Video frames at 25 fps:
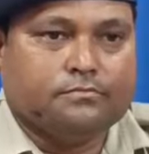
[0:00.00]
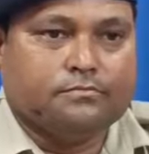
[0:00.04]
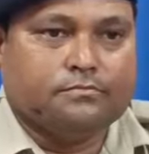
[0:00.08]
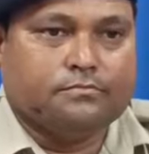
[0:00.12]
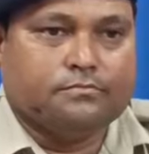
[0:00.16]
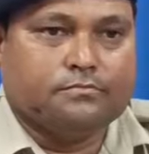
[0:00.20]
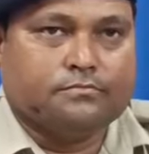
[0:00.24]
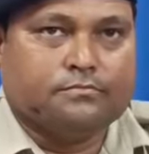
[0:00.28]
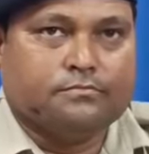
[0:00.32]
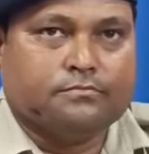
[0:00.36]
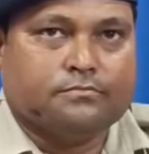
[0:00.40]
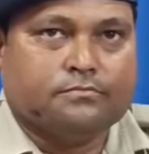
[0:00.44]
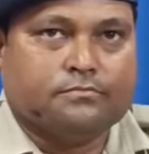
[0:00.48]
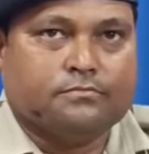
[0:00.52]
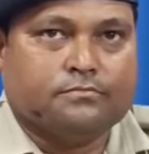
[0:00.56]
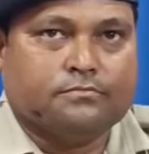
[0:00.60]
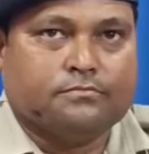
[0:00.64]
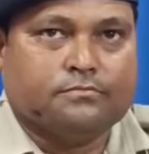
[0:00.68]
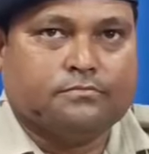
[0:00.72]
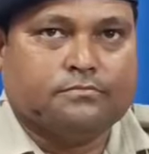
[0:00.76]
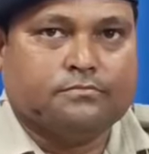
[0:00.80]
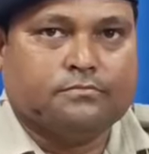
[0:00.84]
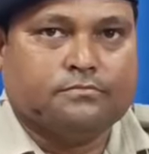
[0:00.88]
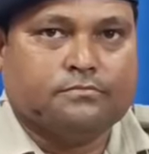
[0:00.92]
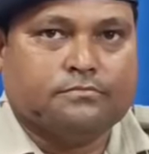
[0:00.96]

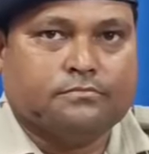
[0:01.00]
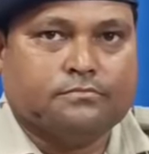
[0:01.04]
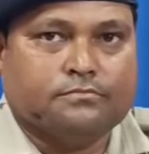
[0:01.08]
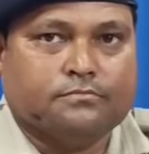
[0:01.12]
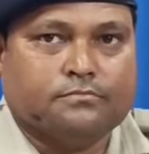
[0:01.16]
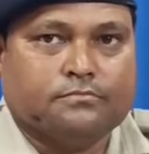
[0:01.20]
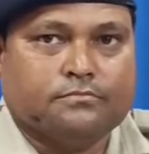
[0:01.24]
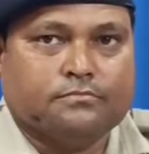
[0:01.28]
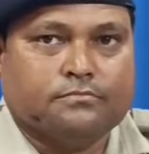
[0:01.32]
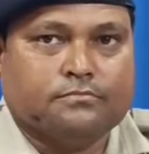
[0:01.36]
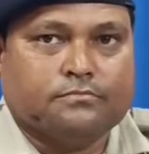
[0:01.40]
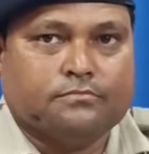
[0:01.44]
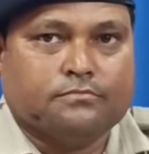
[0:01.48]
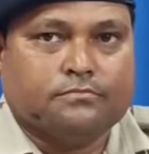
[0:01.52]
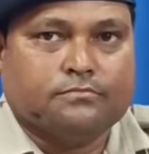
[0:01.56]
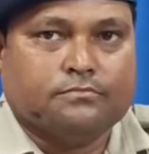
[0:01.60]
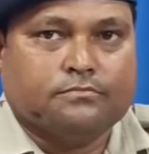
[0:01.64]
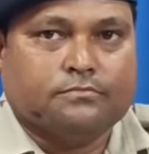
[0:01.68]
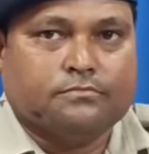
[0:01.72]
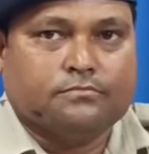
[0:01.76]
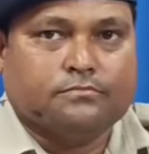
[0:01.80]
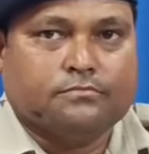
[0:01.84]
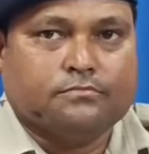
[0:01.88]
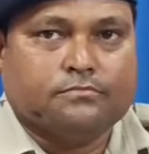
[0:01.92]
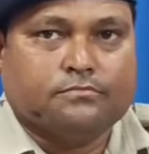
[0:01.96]

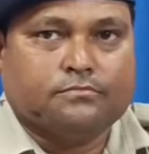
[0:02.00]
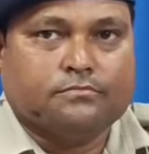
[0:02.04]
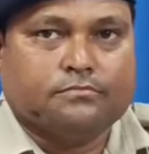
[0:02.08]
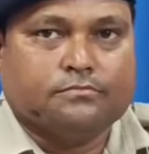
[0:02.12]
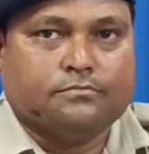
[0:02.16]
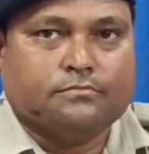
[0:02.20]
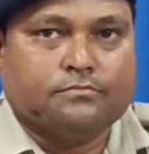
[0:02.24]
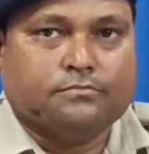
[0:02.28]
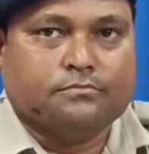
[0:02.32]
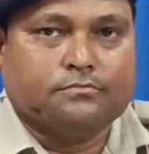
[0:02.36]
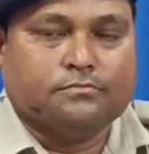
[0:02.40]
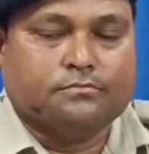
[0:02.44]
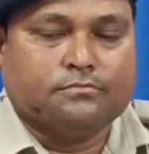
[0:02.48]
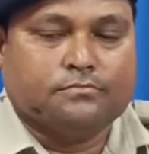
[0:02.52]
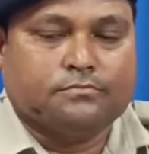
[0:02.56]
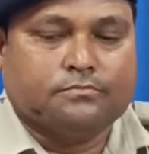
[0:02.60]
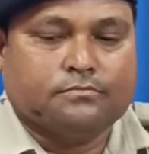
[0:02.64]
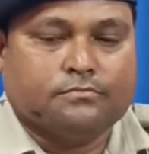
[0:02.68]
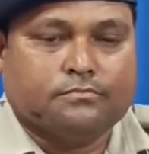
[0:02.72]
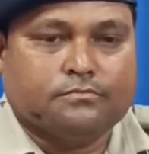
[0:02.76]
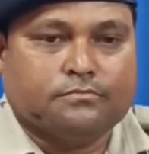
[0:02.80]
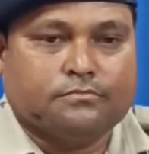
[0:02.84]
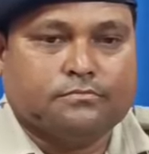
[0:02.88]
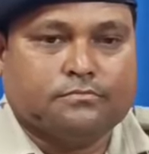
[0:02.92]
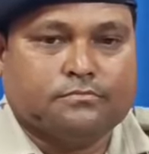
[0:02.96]

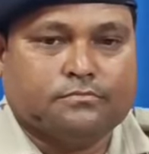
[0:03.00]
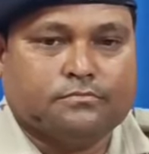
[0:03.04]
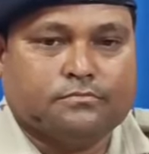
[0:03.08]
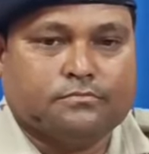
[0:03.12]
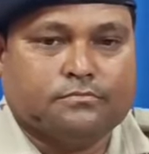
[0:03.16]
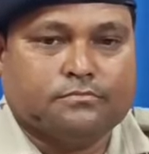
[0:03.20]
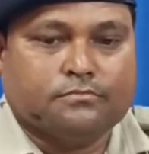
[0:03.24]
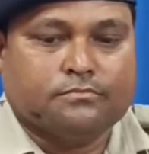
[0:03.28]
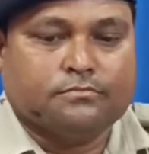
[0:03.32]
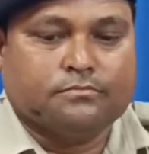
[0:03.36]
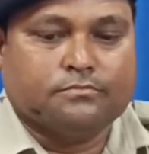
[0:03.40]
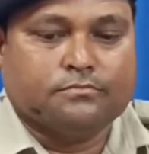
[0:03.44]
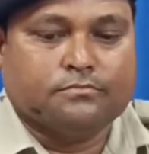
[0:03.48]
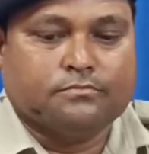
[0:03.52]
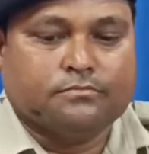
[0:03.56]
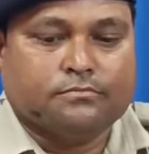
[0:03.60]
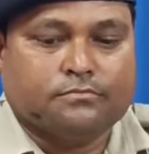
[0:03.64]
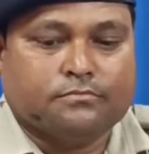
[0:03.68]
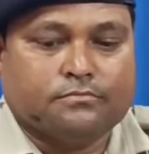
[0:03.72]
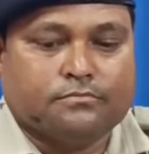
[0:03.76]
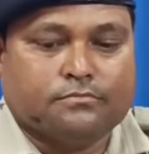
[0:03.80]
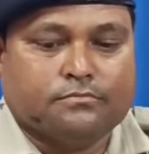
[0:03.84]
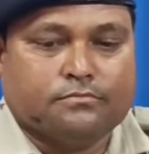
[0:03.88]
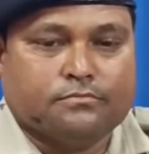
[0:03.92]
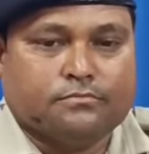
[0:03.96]

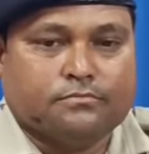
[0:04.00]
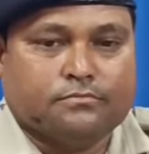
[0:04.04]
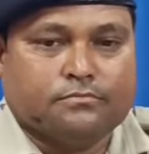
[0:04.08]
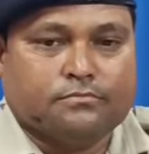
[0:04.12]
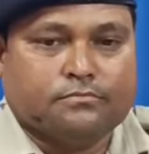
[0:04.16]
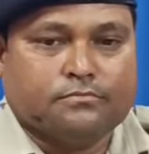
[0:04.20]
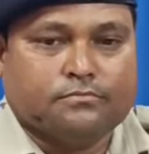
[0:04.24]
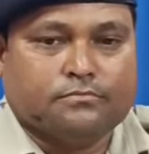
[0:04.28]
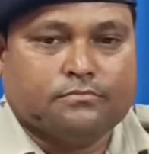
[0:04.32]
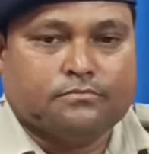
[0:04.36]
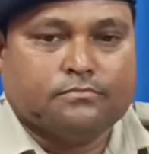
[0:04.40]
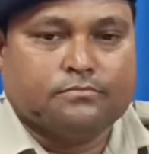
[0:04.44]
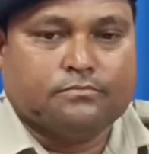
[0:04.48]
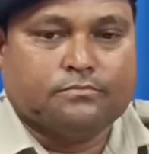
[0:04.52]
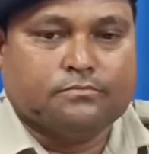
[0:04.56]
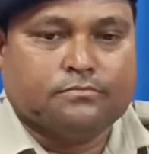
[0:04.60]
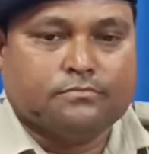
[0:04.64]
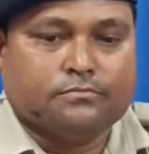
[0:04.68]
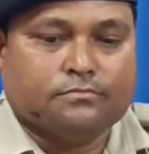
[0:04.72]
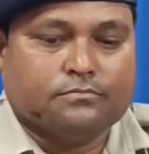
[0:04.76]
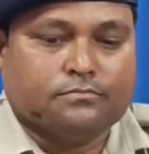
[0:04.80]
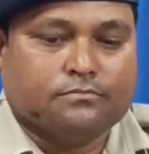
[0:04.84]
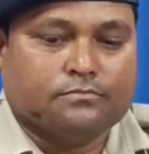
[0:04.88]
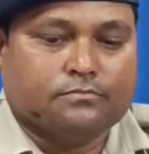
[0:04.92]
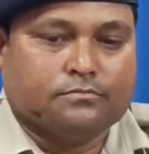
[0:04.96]

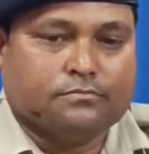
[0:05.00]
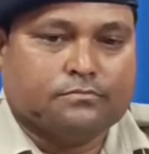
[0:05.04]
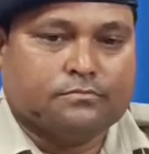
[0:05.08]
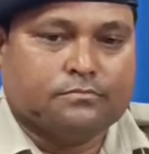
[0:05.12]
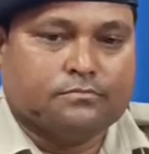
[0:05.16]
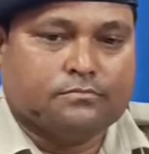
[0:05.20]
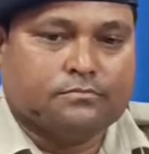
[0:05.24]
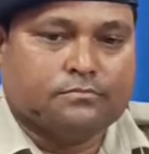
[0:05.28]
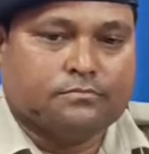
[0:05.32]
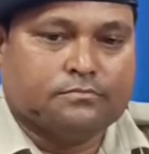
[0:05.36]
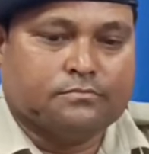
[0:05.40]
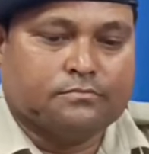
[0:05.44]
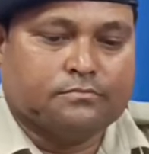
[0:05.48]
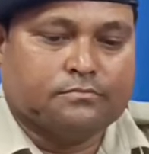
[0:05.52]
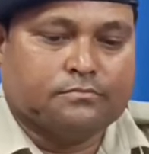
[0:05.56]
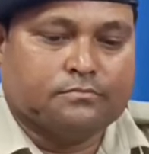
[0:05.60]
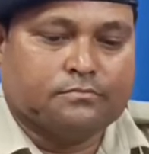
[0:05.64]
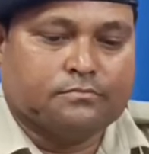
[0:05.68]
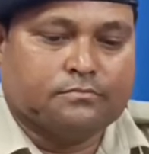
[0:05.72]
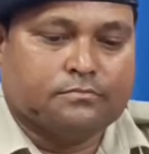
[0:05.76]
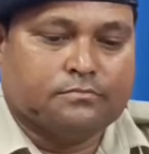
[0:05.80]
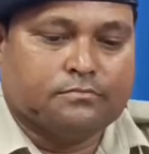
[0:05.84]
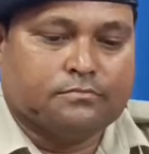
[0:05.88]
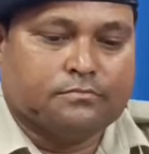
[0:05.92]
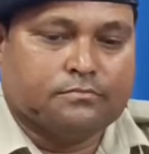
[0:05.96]

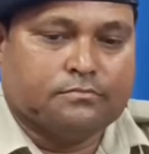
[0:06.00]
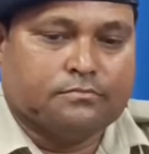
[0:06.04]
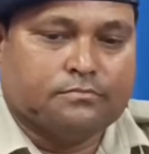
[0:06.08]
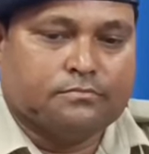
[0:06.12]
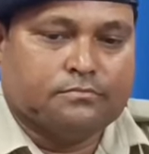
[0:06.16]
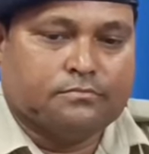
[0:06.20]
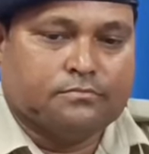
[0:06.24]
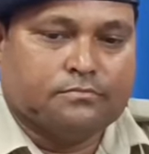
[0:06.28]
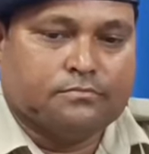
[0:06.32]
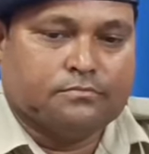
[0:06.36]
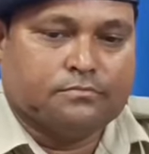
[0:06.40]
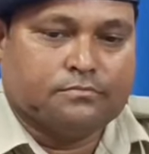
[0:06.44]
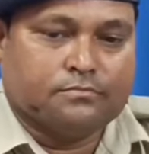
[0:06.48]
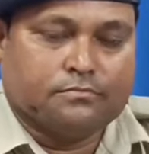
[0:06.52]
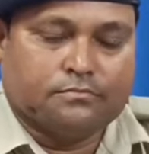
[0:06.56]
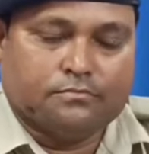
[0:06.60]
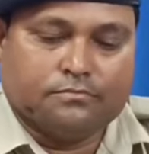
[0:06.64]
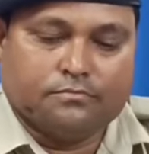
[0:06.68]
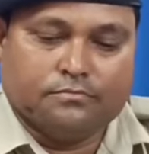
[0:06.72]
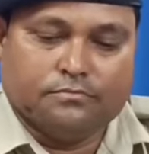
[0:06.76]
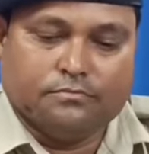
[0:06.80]
This person isn't speaking.